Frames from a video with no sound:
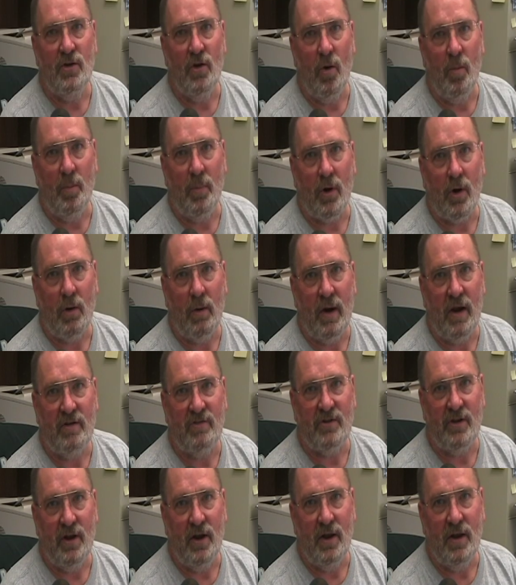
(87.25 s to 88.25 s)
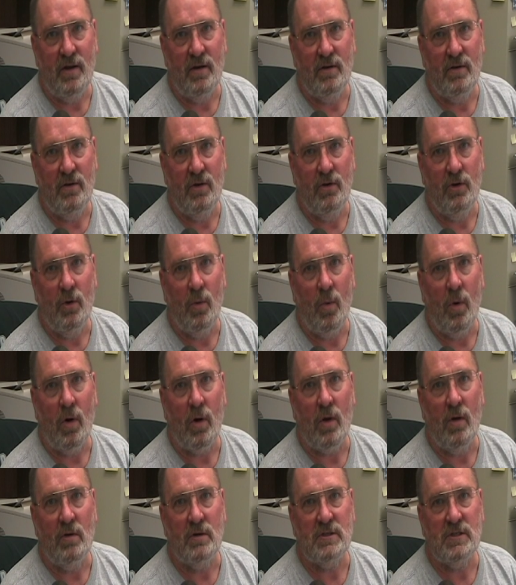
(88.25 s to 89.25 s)
Don't procrastinate. Do your
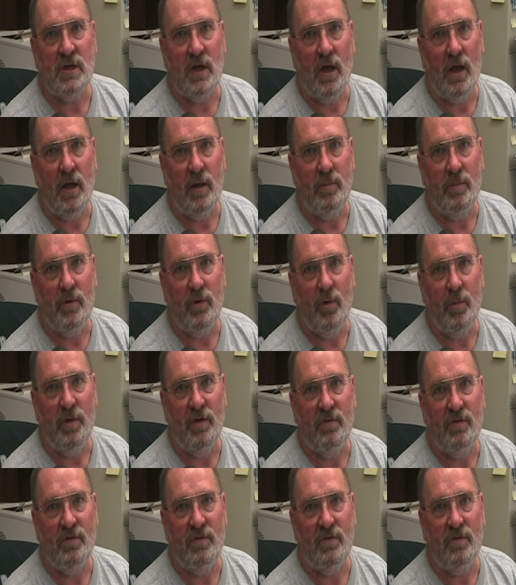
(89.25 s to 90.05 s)
work on time. You'll be